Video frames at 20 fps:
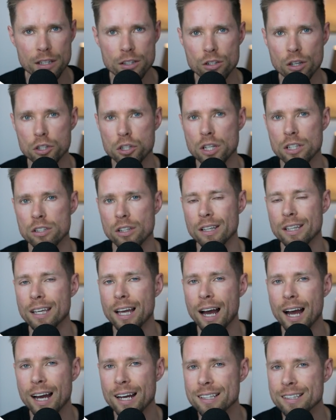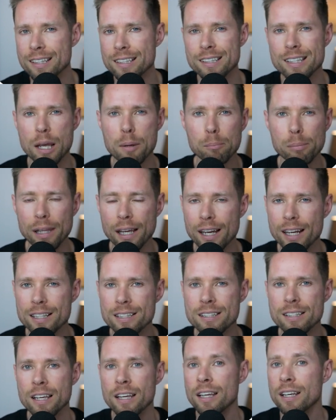such as a guide, a template,